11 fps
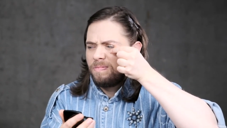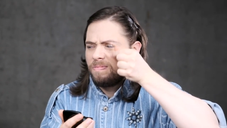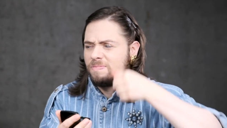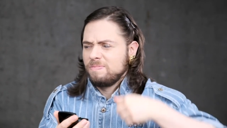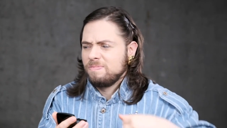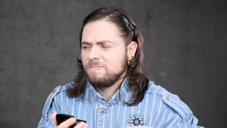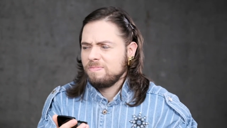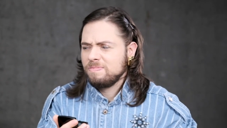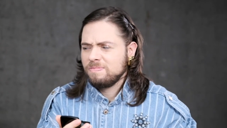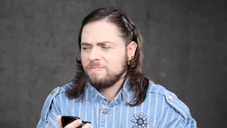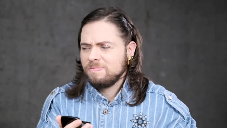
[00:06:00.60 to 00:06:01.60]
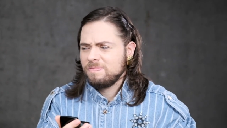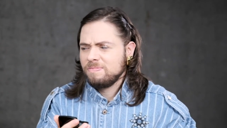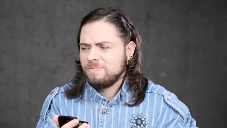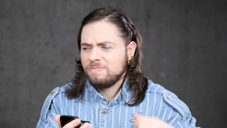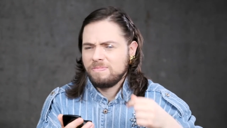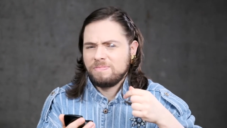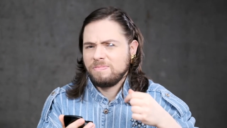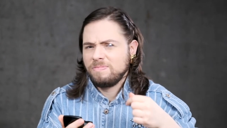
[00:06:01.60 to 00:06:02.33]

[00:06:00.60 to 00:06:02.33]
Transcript: (silence)